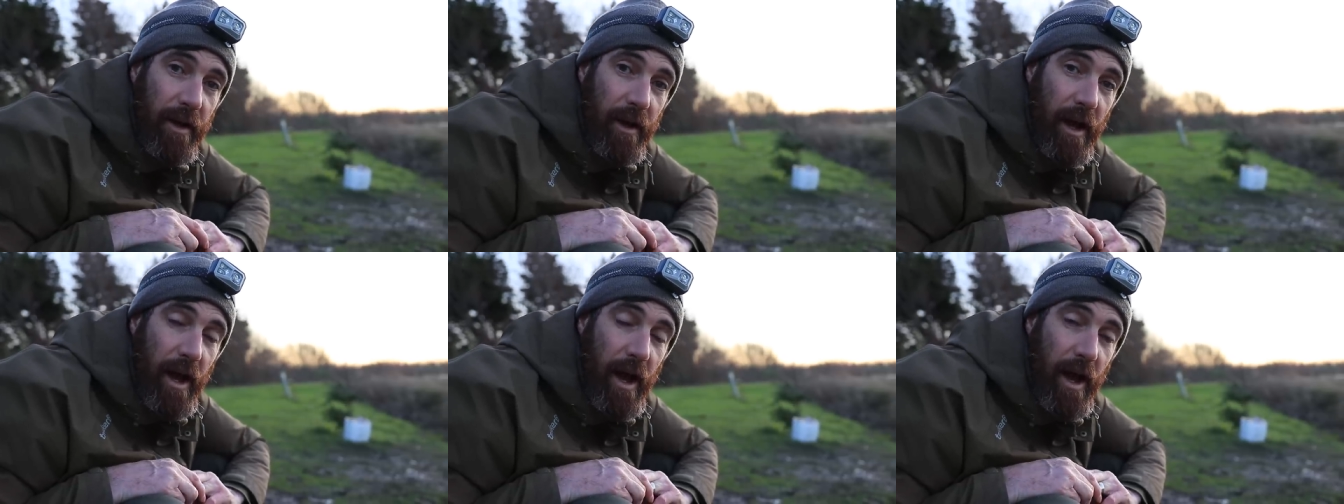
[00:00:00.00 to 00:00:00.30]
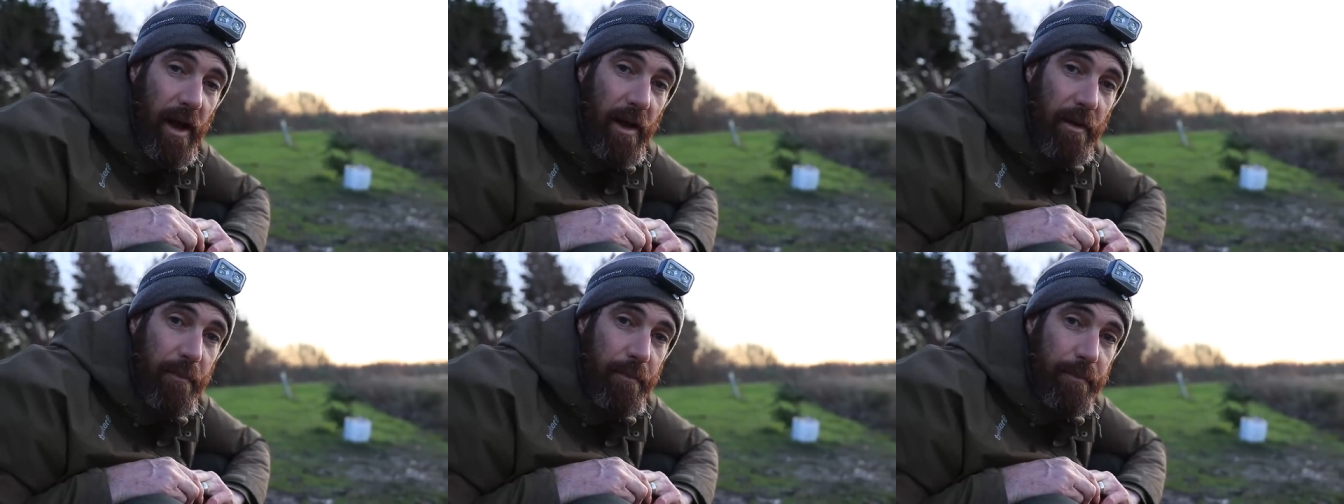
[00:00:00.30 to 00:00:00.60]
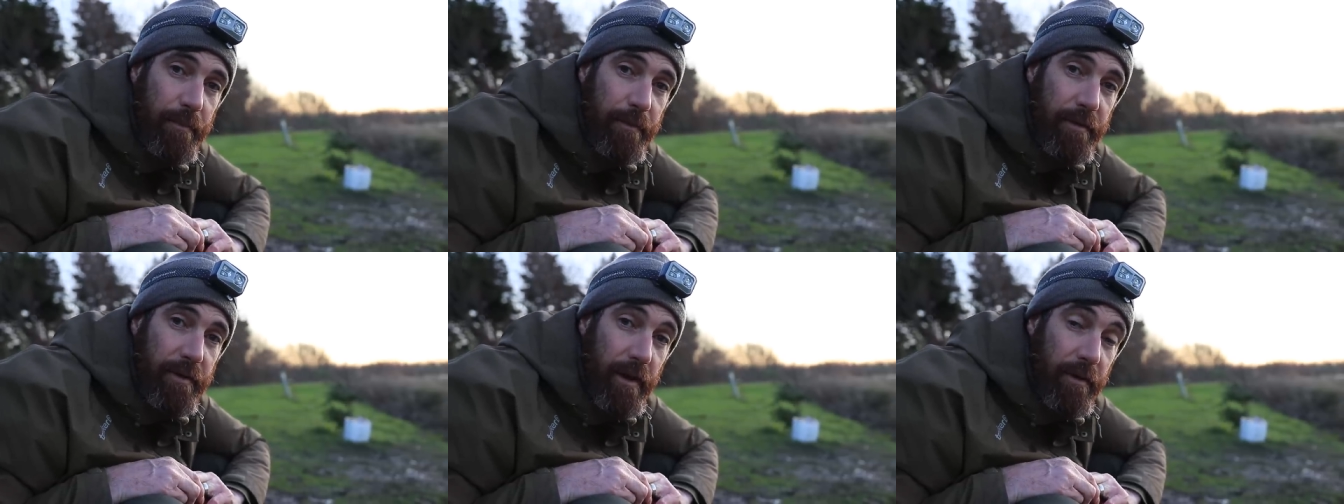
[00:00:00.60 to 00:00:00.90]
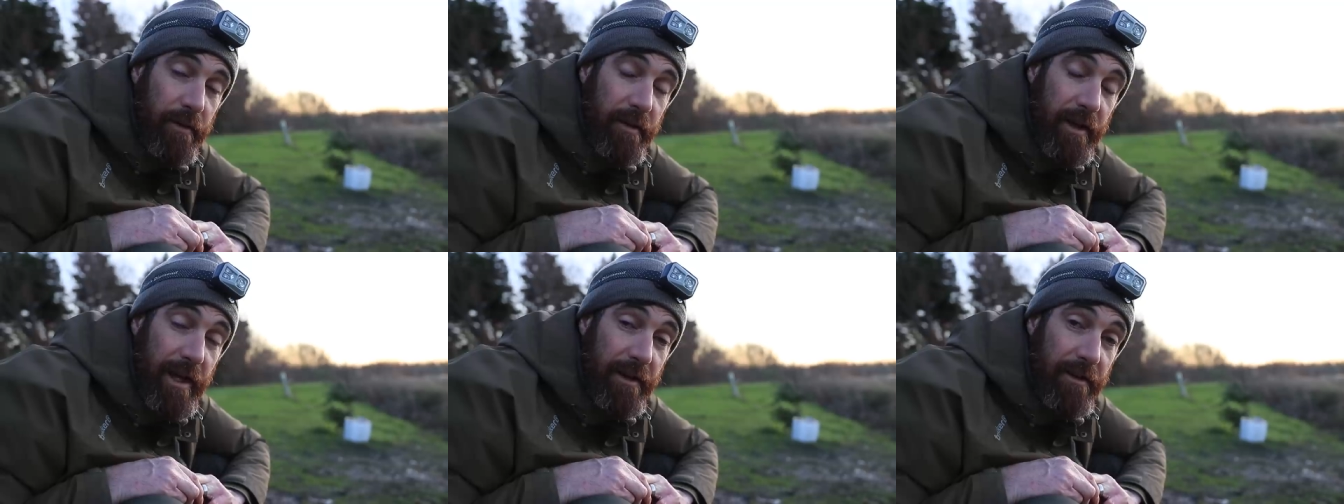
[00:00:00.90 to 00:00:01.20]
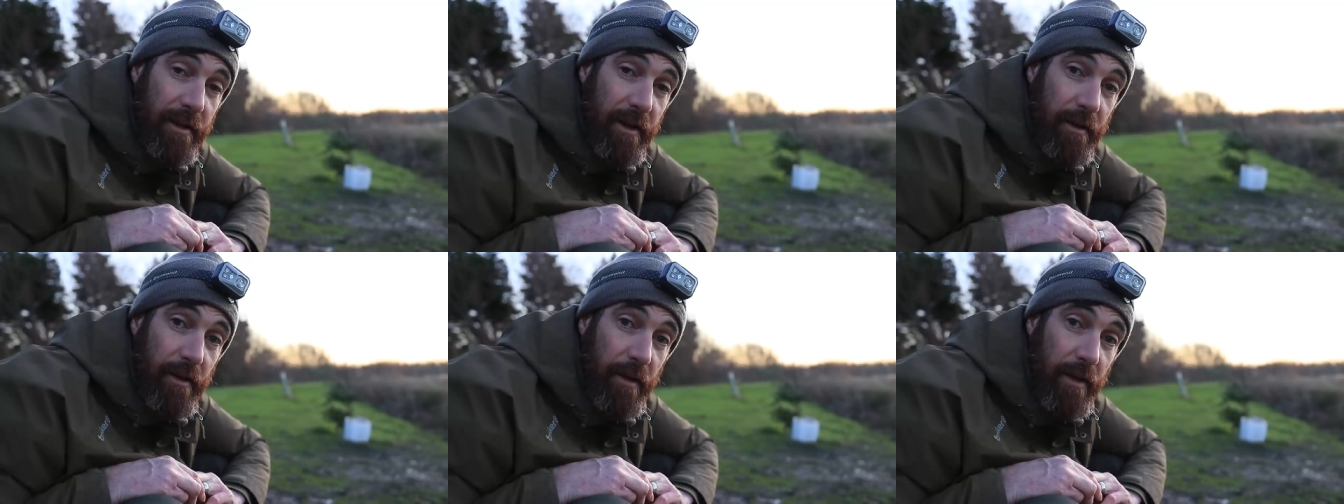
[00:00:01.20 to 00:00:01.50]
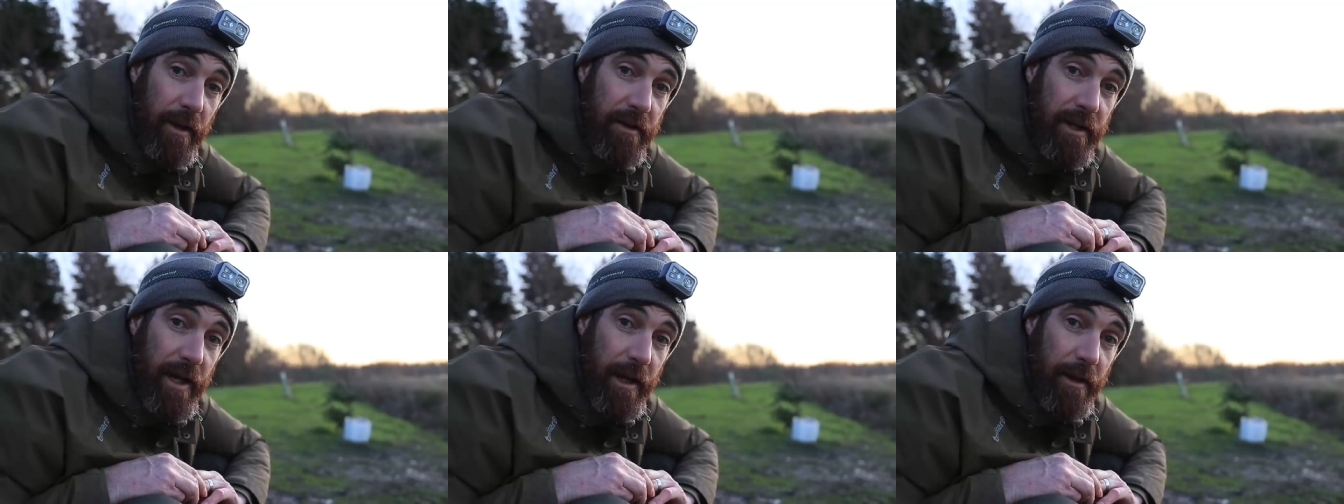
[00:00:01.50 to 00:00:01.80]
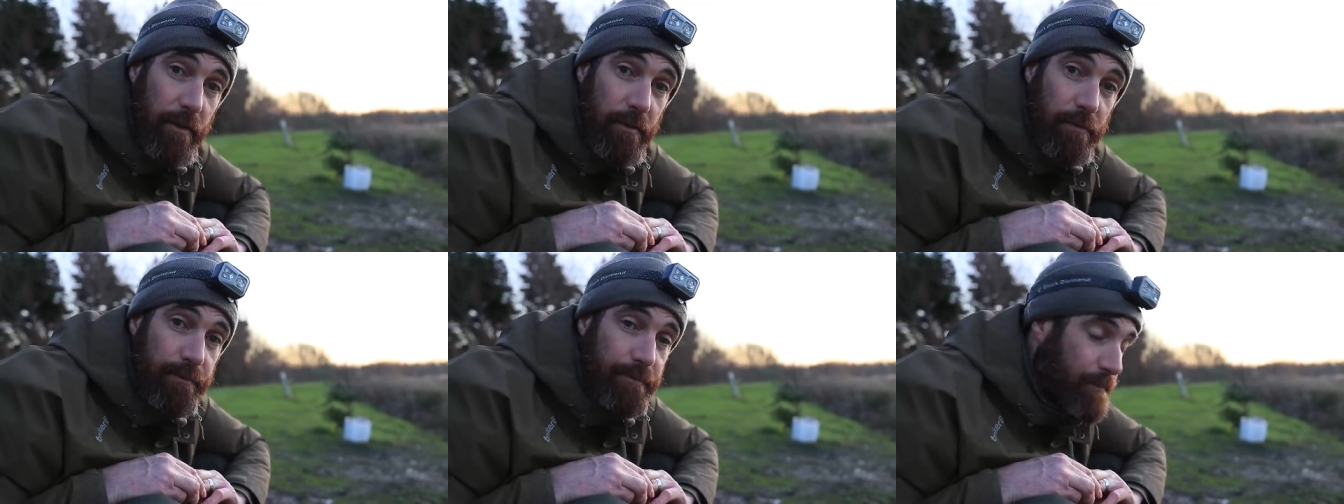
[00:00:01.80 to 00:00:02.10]
Um, so stay tuned on the
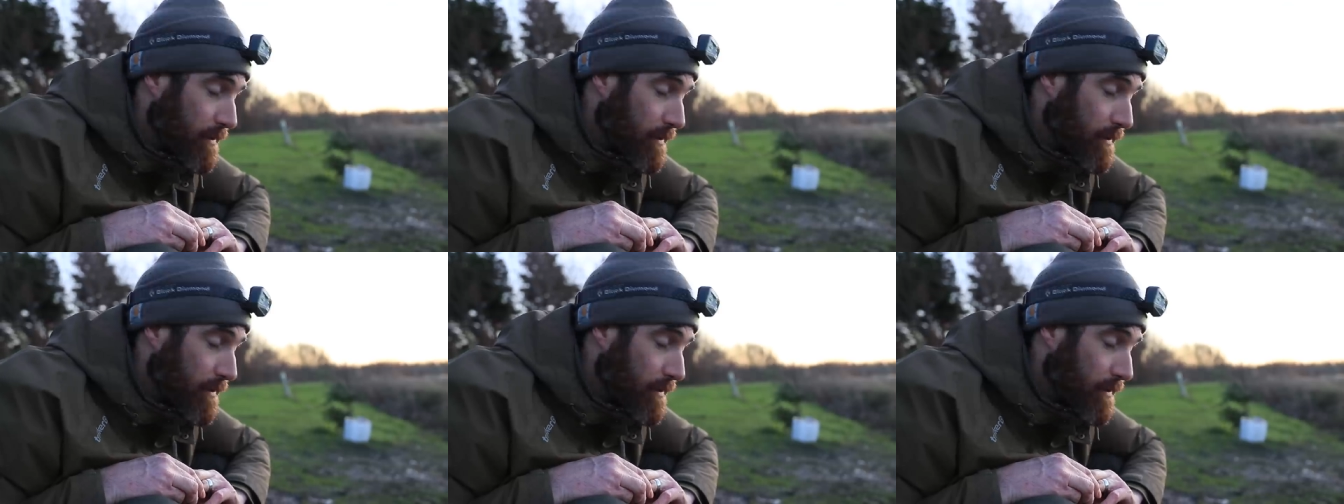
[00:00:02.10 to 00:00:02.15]
channel.